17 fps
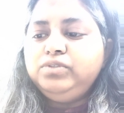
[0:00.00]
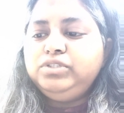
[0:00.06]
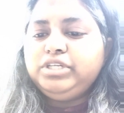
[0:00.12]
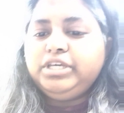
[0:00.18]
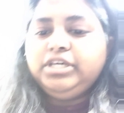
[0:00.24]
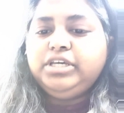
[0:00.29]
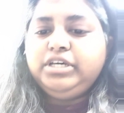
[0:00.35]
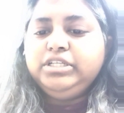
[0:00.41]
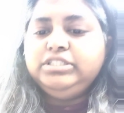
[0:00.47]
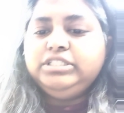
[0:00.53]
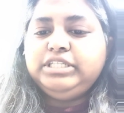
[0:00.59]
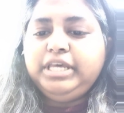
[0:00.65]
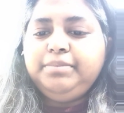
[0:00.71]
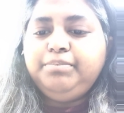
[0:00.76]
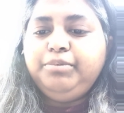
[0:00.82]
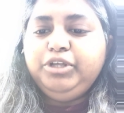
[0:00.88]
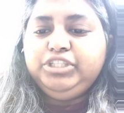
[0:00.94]
they
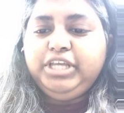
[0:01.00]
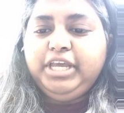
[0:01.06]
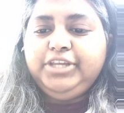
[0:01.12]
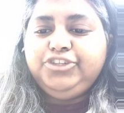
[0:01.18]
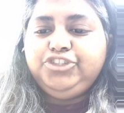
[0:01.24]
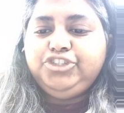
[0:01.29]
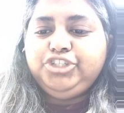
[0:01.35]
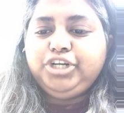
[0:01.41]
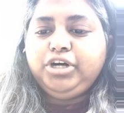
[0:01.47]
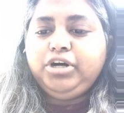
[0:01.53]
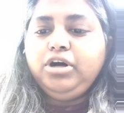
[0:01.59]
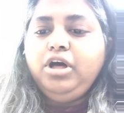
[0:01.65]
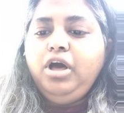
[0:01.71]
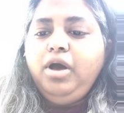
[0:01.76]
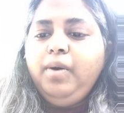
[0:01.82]
contain potential,